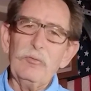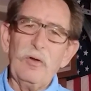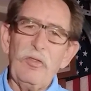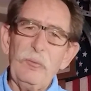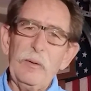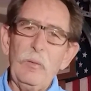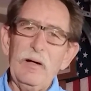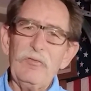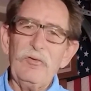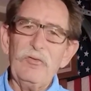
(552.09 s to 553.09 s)
It was a three
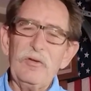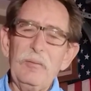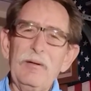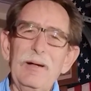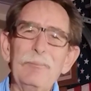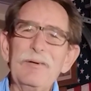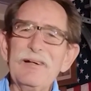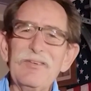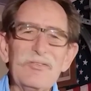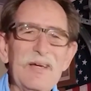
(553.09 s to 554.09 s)
watt system, and I'm
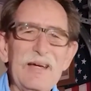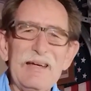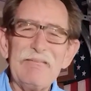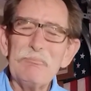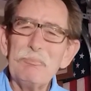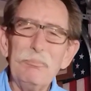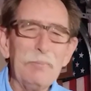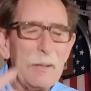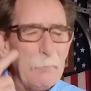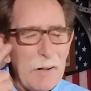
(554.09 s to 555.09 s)
gonna say
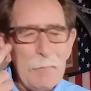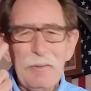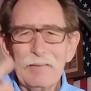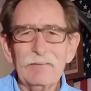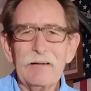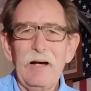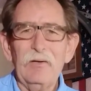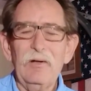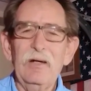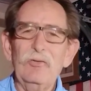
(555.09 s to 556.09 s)
by my mental
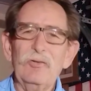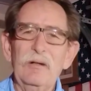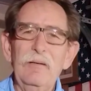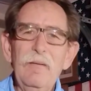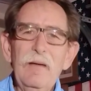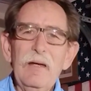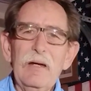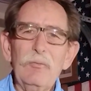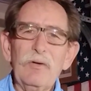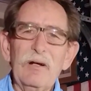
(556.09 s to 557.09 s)
calculation,
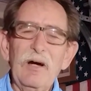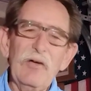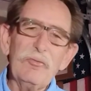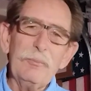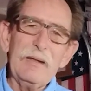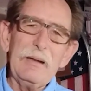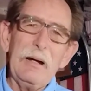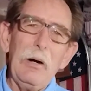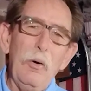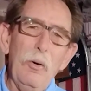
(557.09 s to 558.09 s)
it was gonna cost
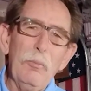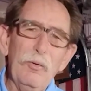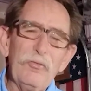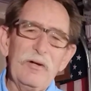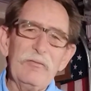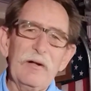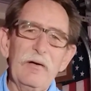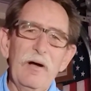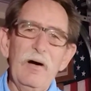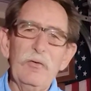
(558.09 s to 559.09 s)
me almost seven
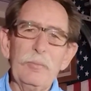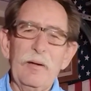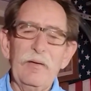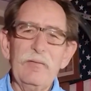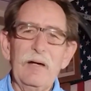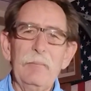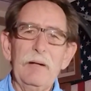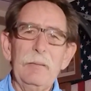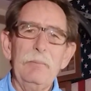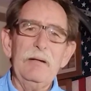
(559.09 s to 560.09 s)
hundred dollars by the time
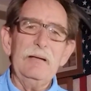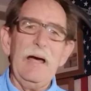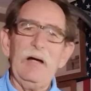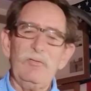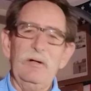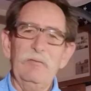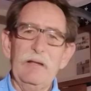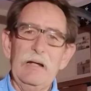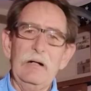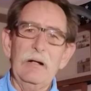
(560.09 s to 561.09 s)
I paid tax and
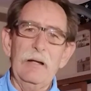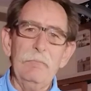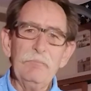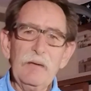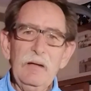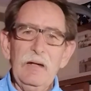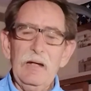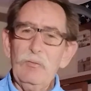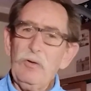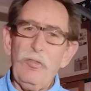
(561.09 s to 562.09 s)
everything on it.
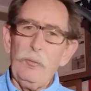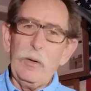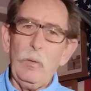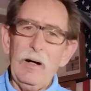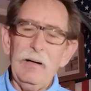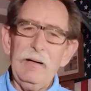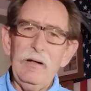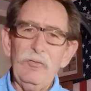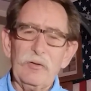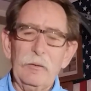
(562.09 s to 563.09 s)
And it was a three watt
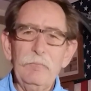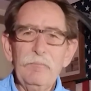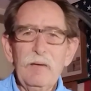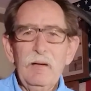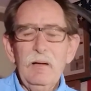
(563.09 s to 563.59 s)
laser.